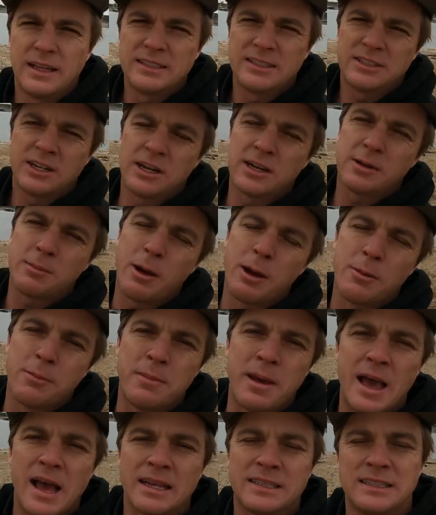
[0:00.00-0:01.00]
Let's talk about
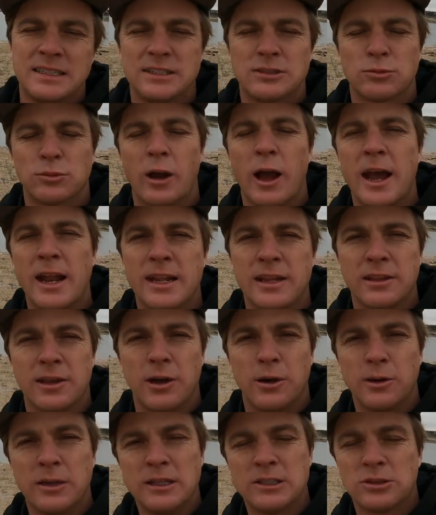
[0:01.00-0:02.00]
Massey's riding
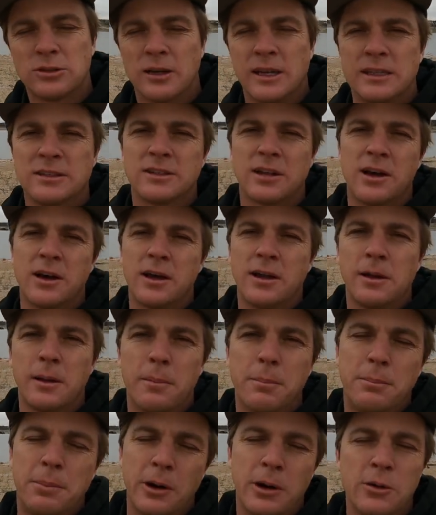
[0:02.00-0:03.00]
though. He shreds on
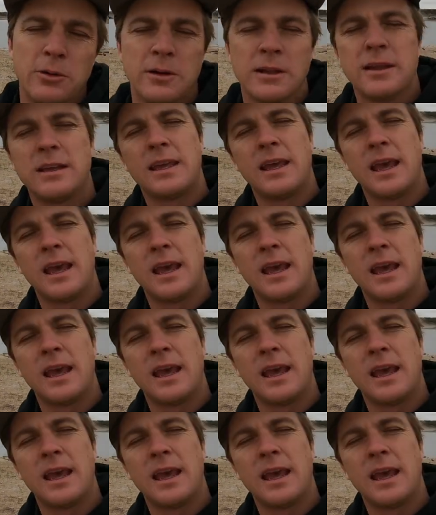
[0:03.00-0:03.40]
boat,